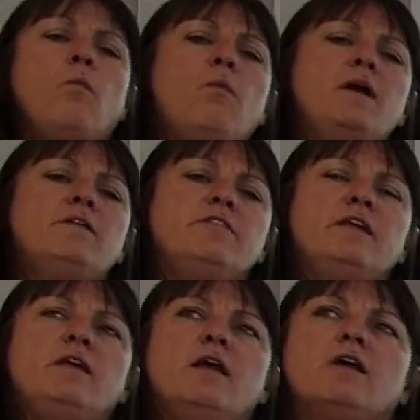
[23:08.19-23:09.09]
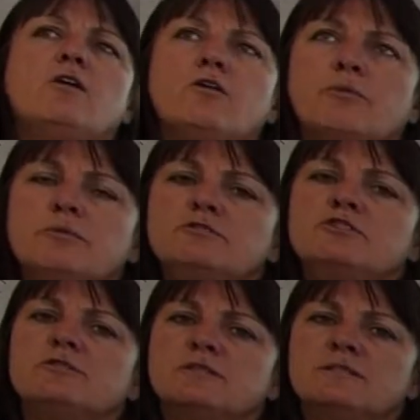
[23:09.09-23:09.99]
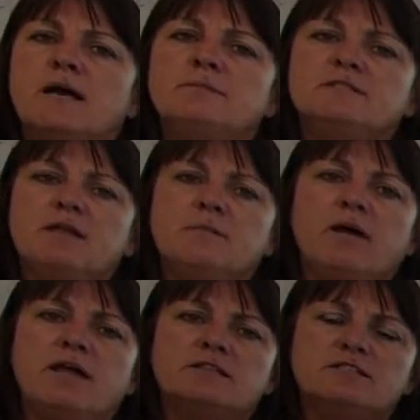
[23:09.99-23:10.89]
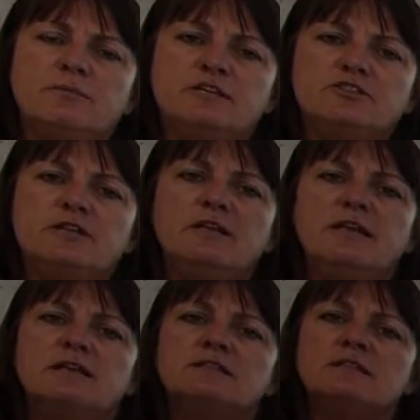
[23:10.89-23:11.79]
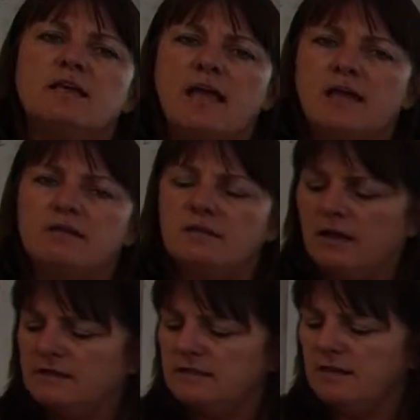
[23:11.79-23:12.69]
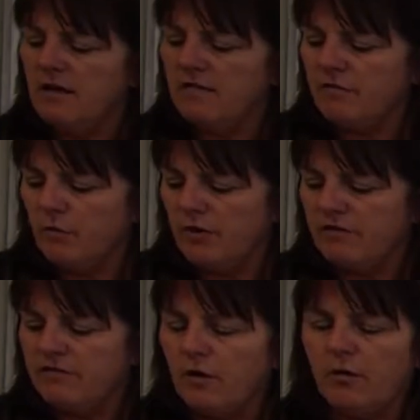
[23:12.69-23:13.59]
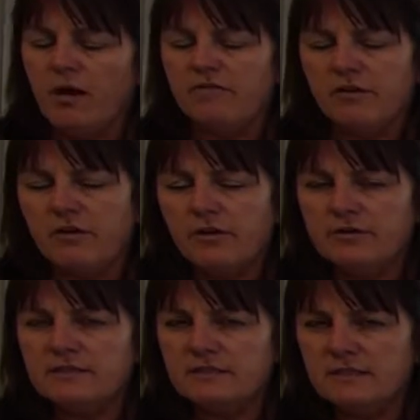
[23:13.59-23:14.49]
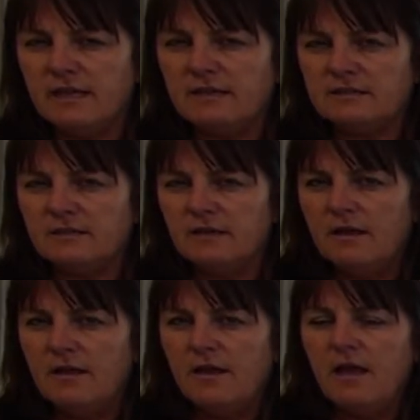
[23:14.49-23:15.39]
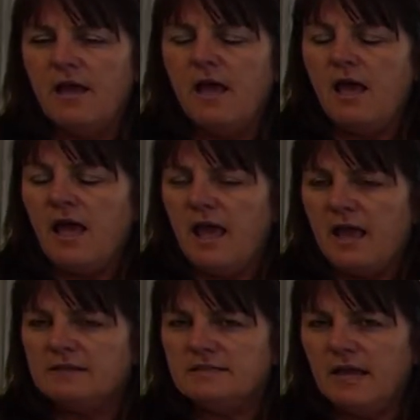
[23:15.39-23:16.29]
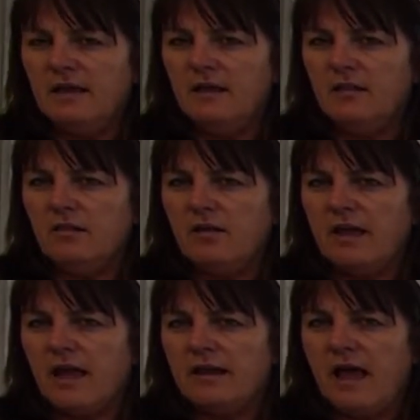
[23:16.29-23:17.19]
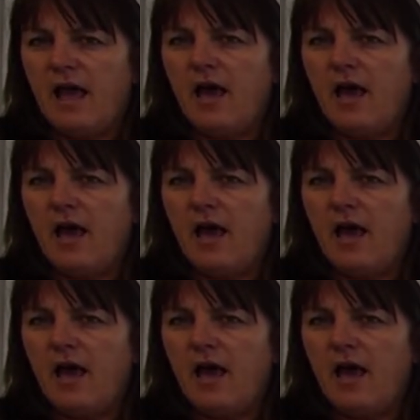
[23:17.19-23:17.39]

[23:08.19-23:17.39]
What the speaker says: One of the crucial steps, in my estimation, is the analyzing of the workflow of the current state and taking a look at